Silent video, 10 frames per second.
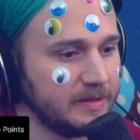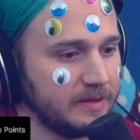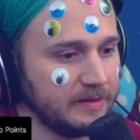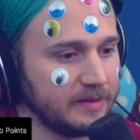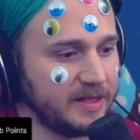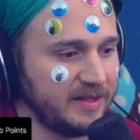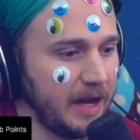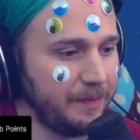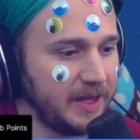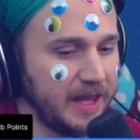Let's set
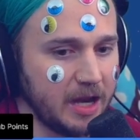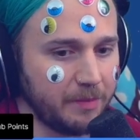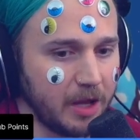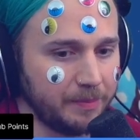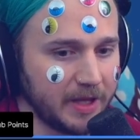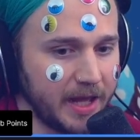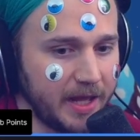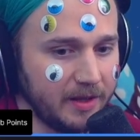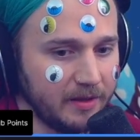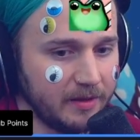up the Cannonball
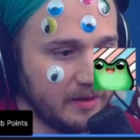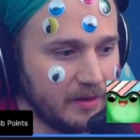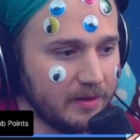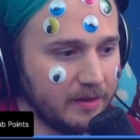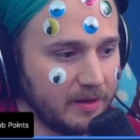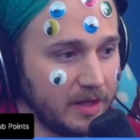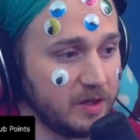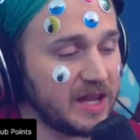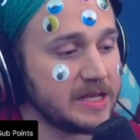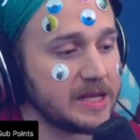play. You
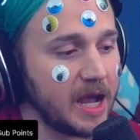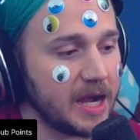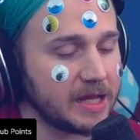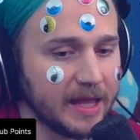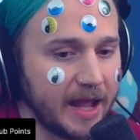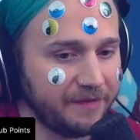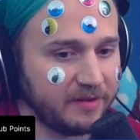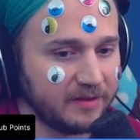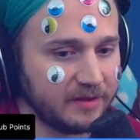say Doc left?